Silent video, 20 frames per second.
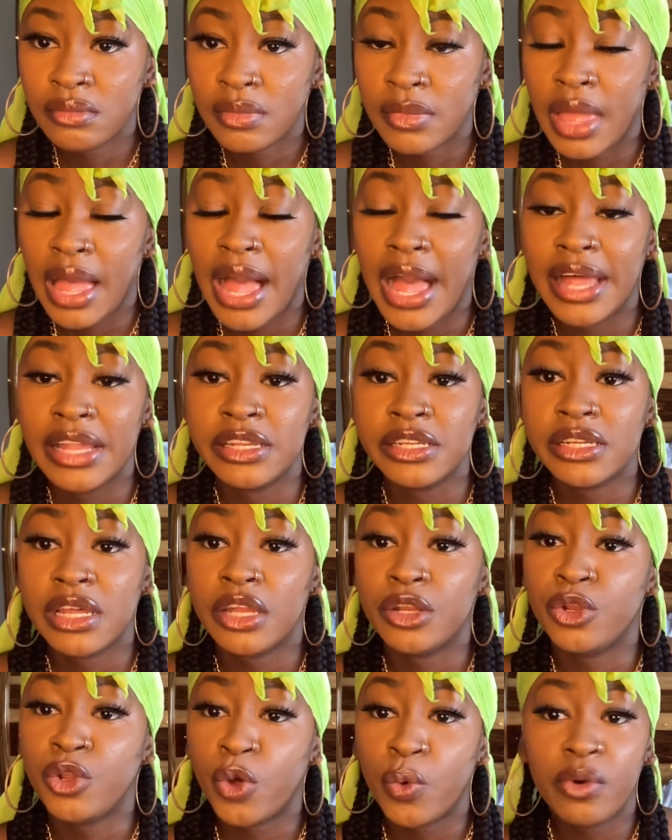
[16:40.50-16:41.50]
And
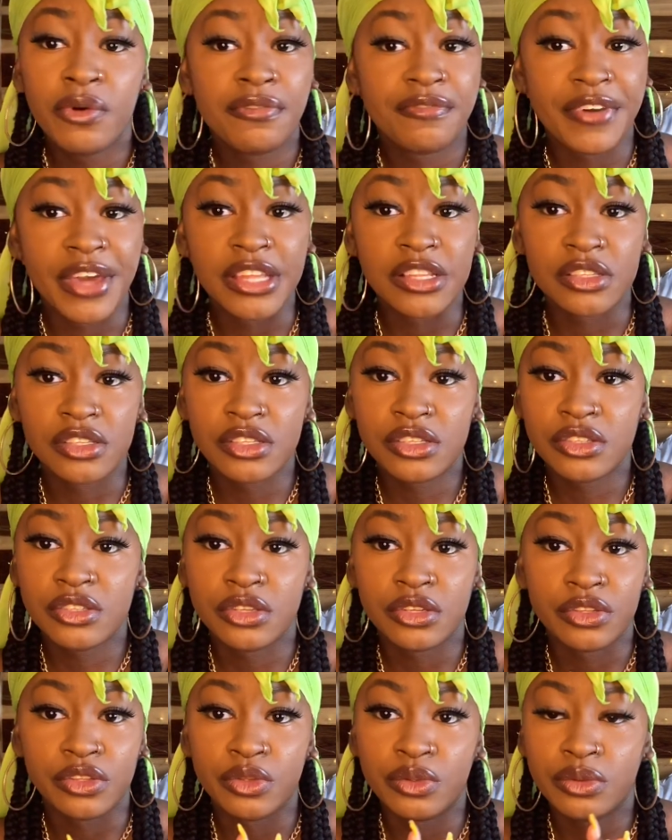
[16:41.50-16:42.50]
no offense
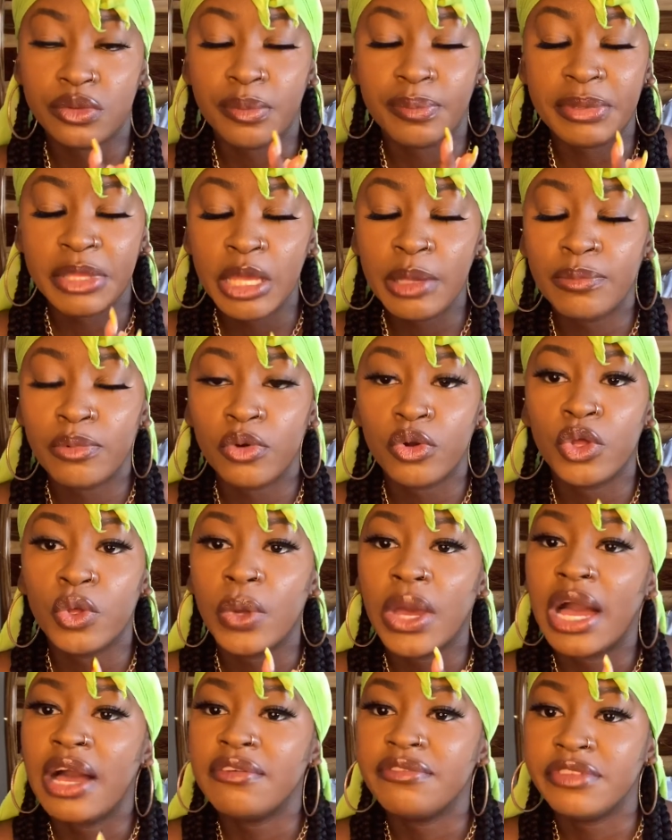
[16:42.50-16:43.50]
to the people who
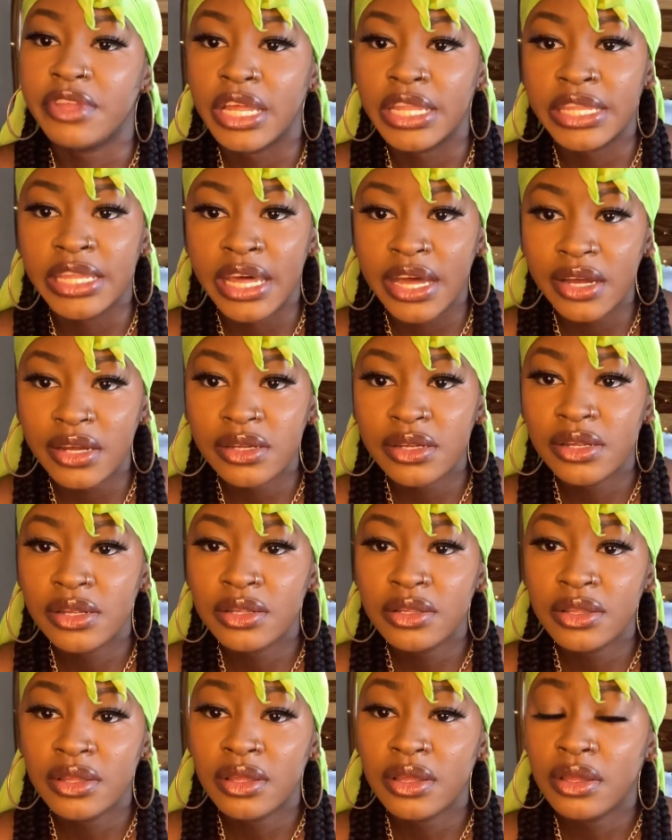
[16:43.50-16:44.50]
have done that.
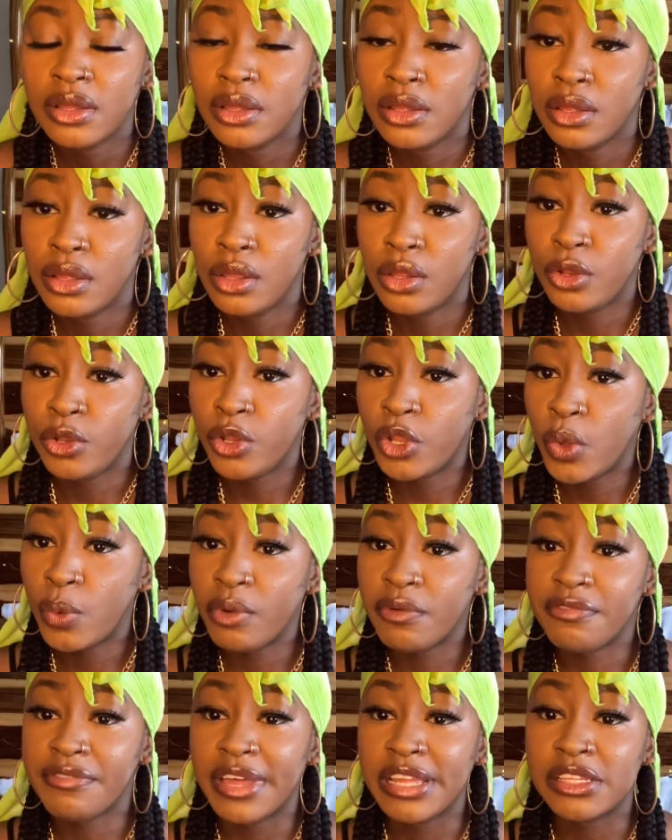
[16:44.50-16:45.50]
No
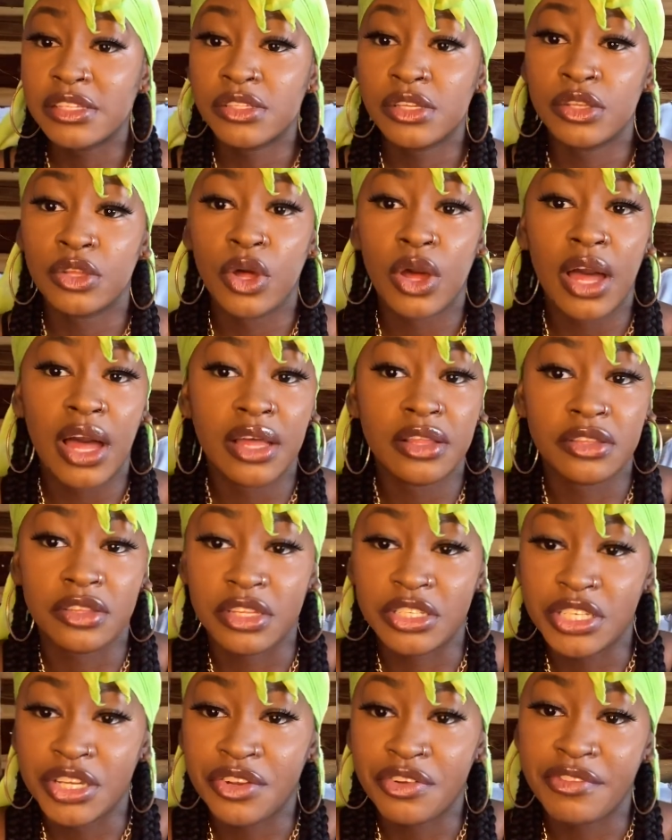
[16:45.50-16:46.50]
offense to the
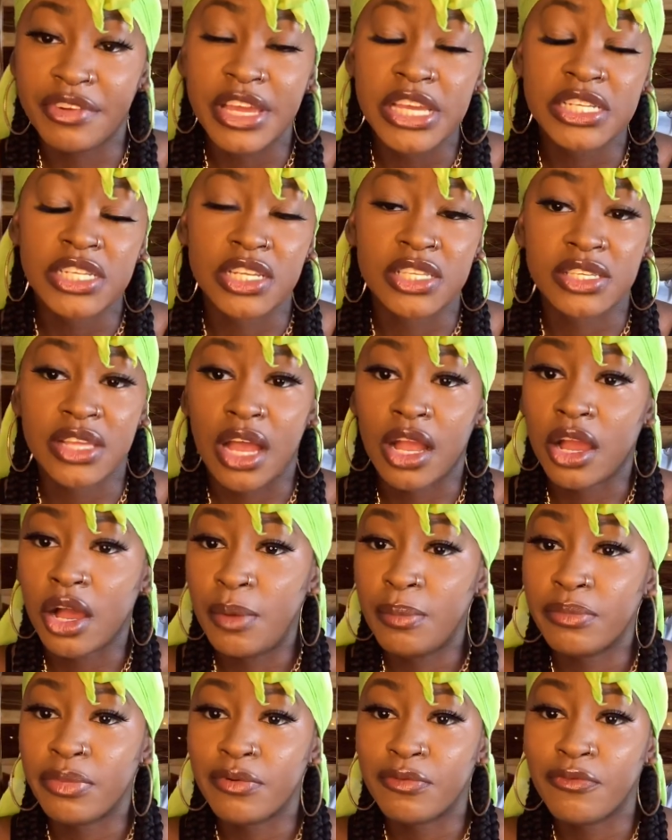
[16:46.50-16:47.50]
generations that
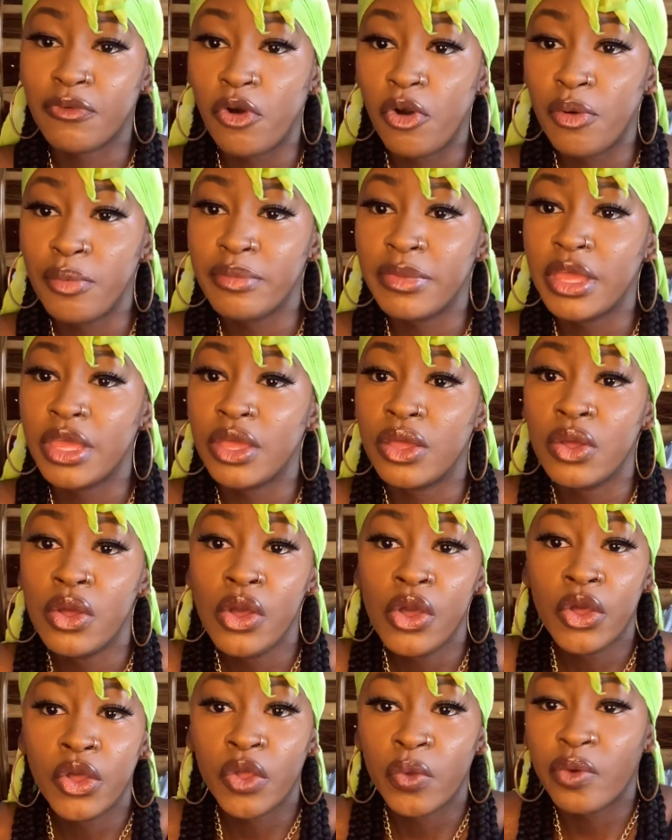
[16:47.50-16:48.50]
come before me
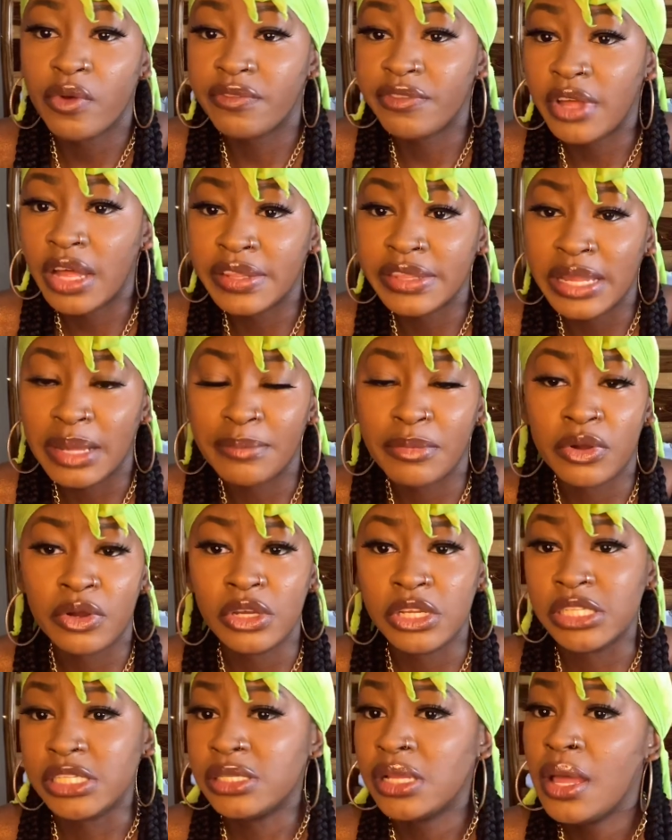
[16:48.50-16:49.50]
who have done that,
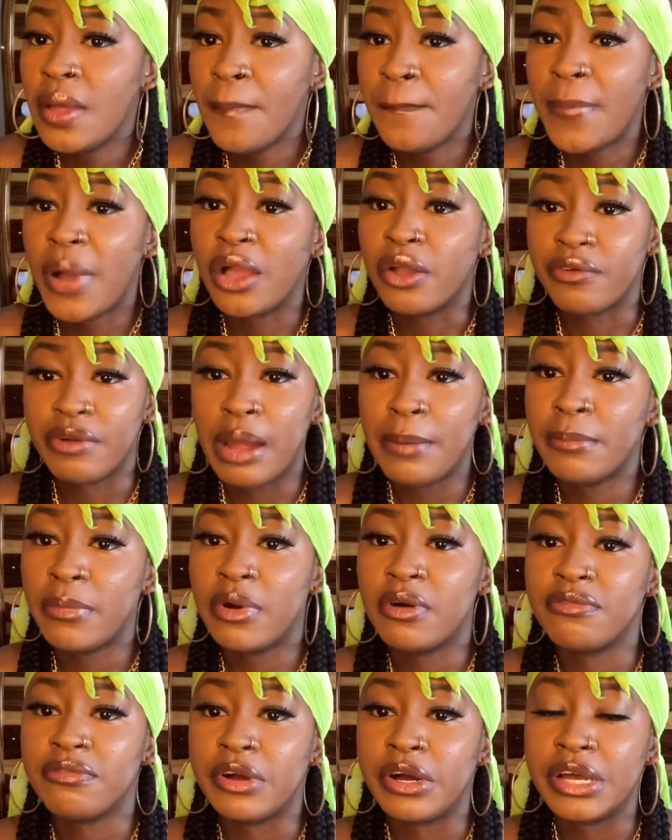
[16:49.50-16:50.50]
because my
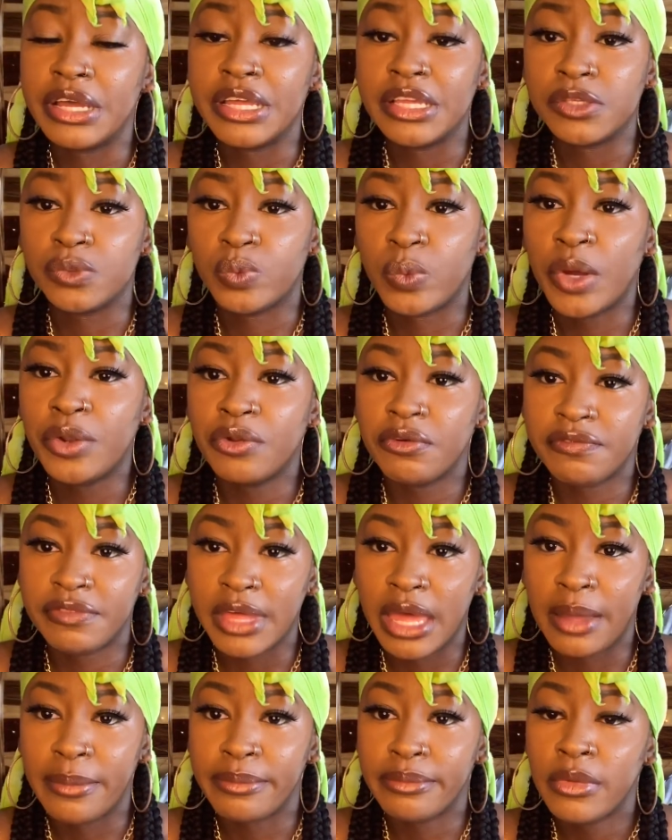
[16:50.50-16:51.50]
grandmother is one of
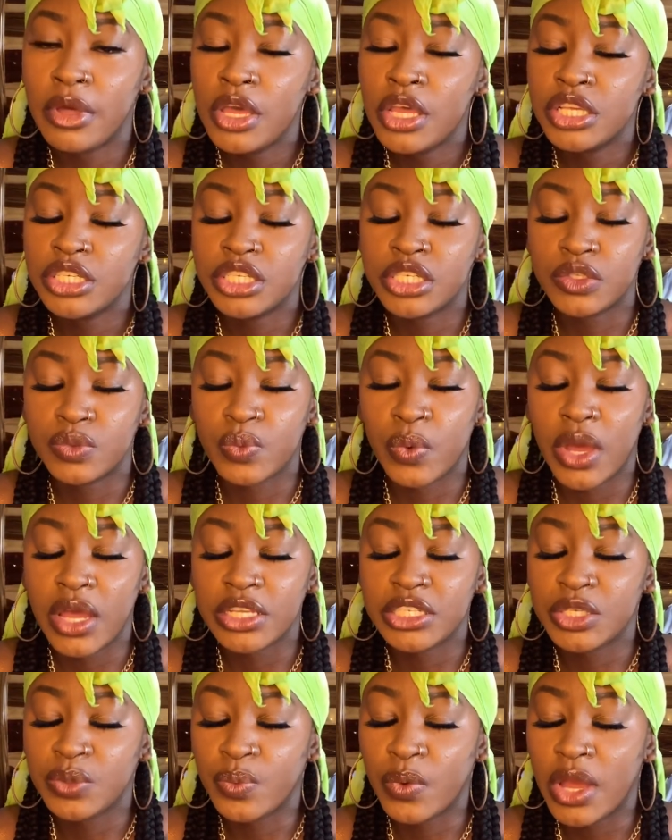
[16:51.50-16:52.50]
them. She worked
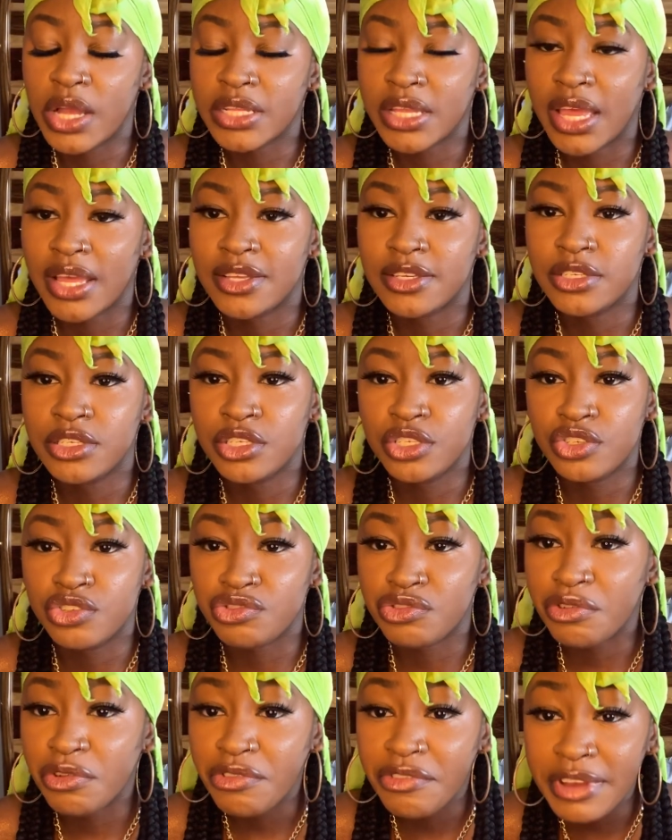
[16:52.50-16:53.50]

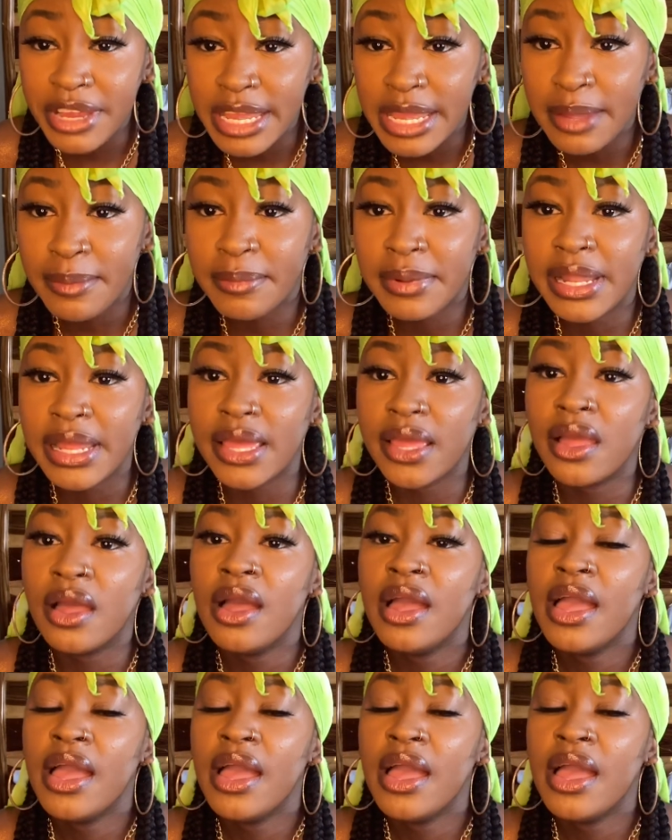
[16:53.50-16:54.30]
extremely